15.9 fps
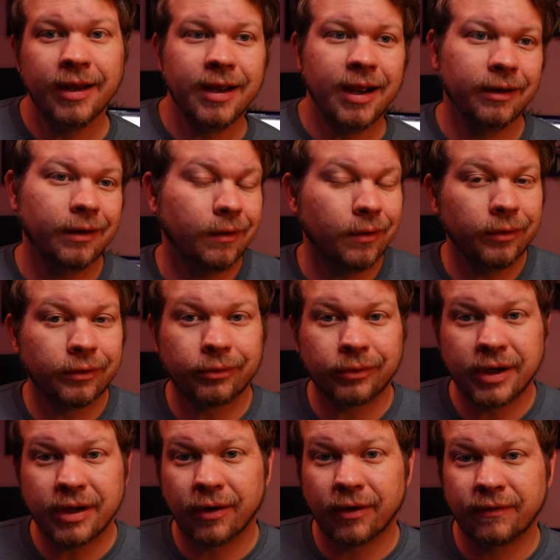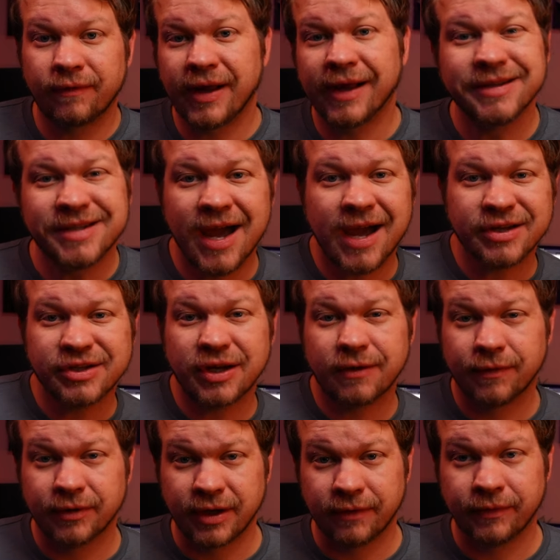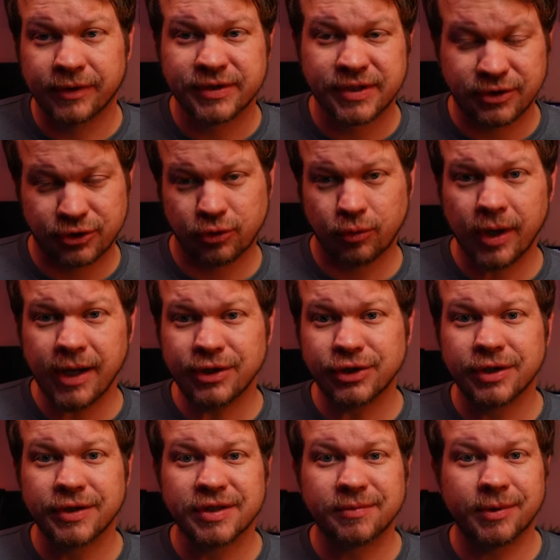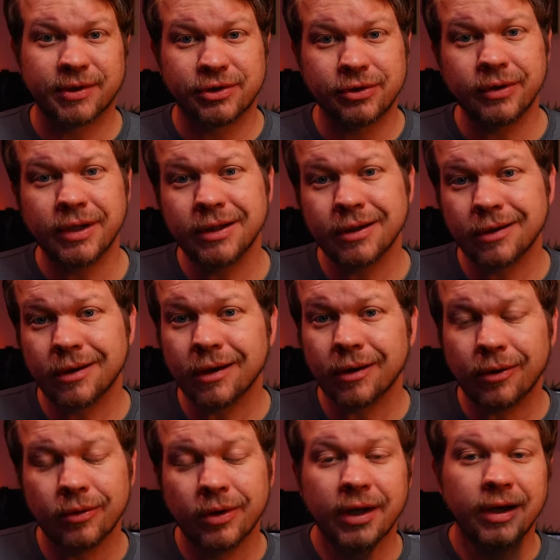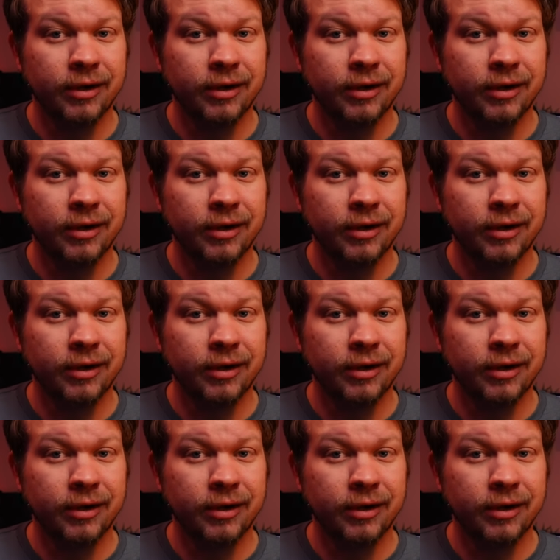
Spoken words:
and all three are fantastic for different situations, but you need to know